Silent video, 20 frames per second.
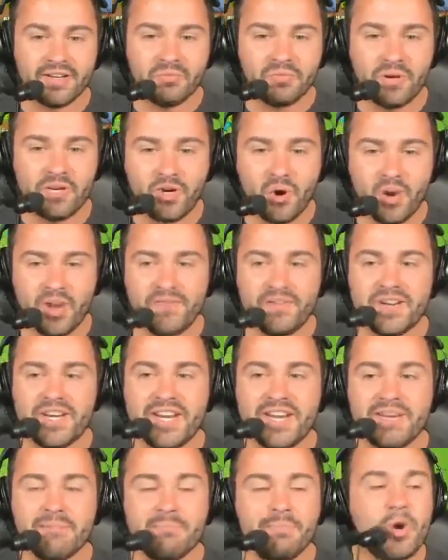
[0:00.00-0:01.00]
We don't even
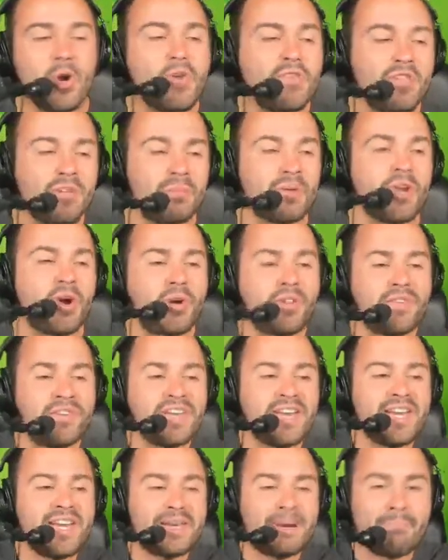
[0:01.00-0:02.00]
need to move them. We don't
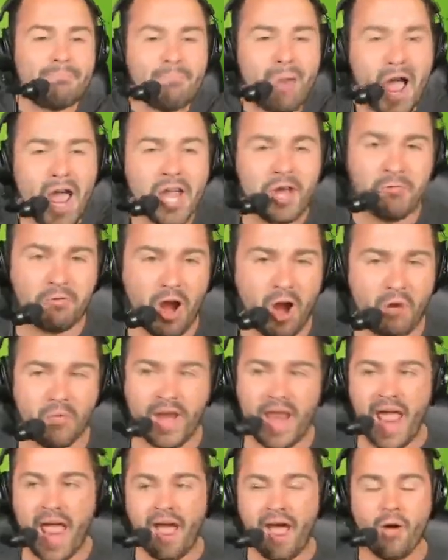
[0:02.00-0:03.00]
even need to micro
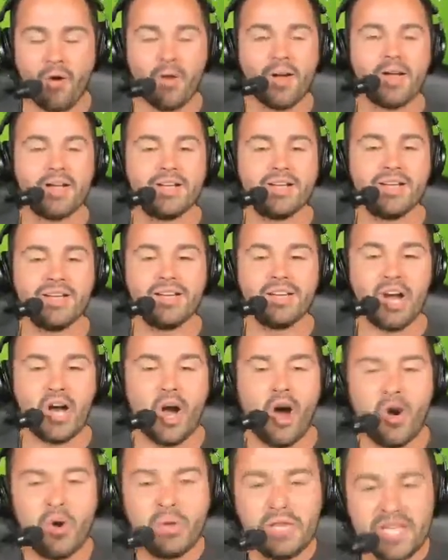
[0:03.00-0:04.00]
now.
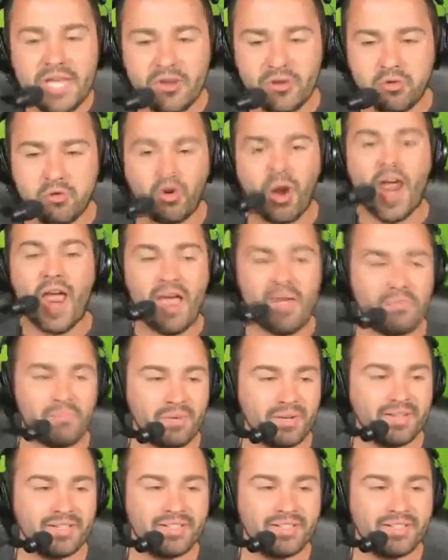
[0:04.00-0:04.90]
Holy crap!